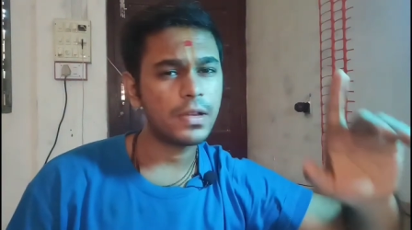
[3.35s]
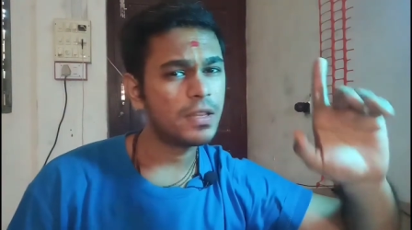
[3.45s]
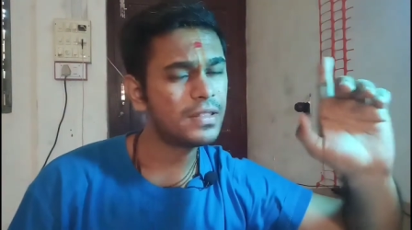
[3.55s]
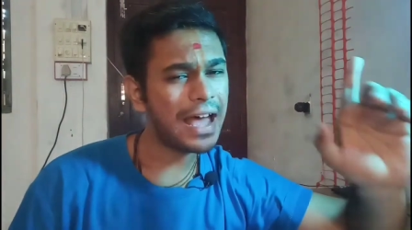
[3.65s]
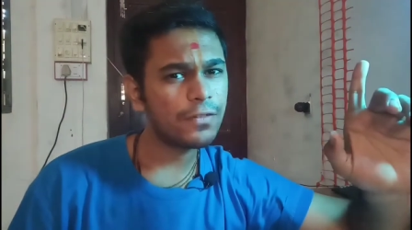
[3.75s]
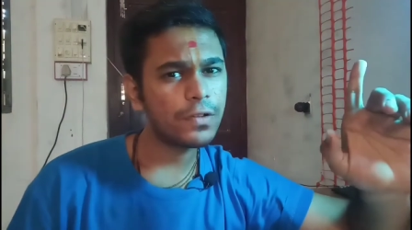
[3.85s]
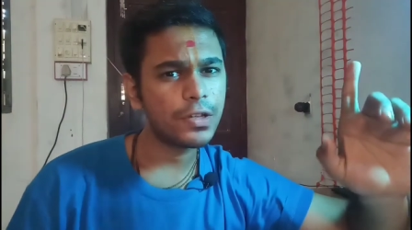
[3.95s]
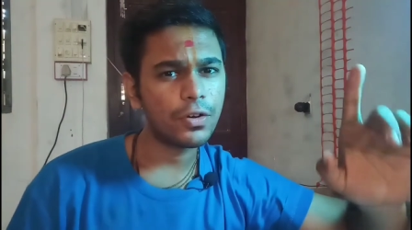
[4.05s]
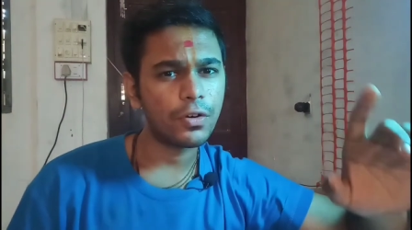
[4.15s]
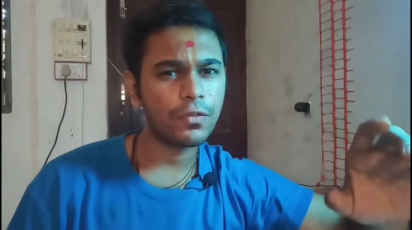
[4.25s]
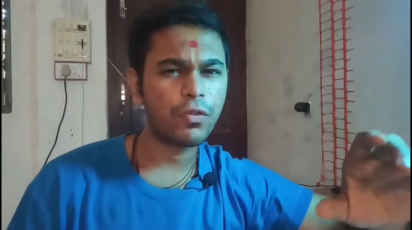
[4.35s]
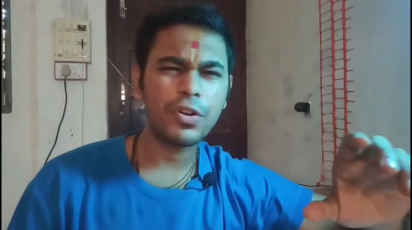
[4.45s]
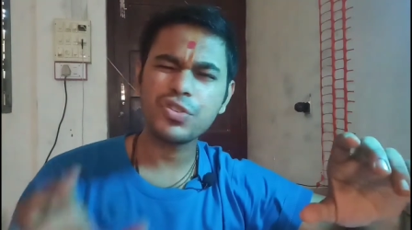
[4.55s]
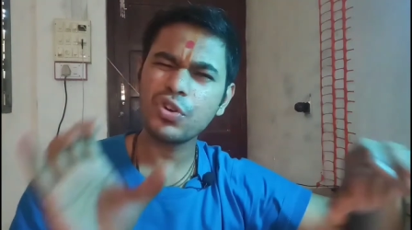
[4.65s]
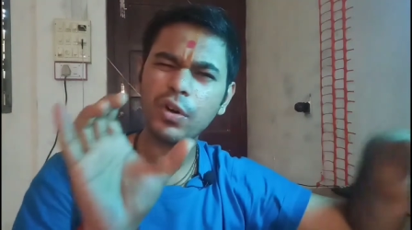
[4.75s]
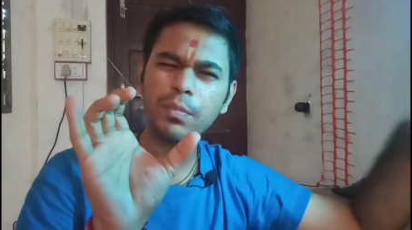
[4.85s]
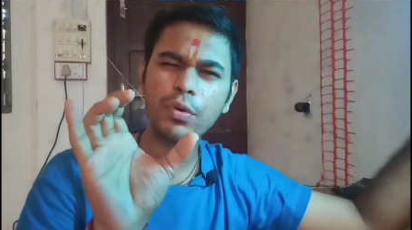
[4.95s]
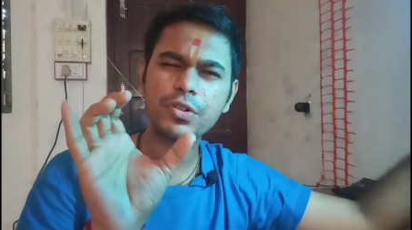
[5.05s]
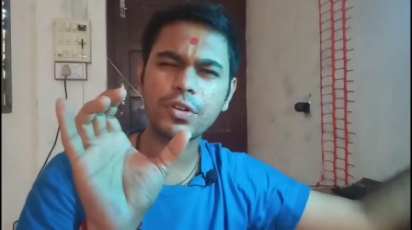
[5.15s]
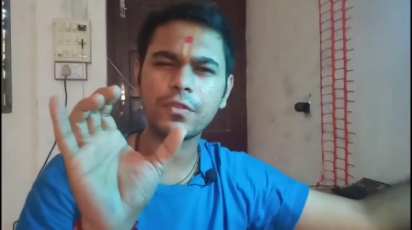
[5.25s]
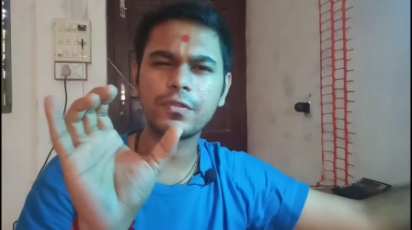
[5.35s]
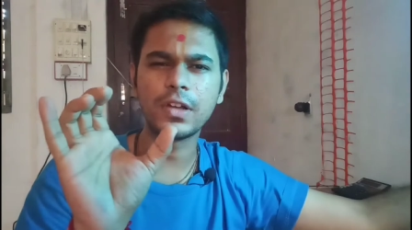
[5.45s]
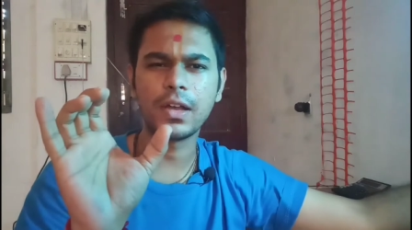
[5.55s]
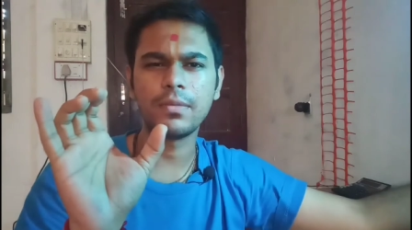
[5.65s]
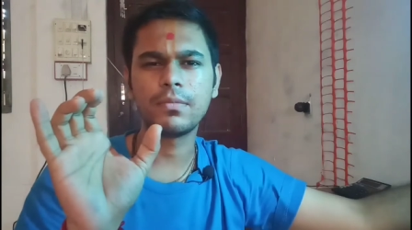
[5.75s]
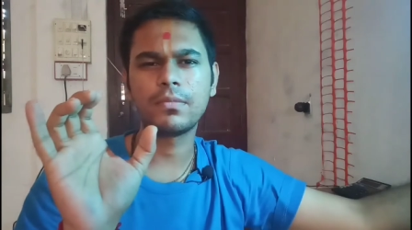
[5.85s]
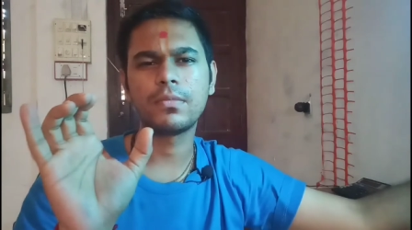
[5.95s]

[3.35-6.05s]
in that video, for a short portion of time,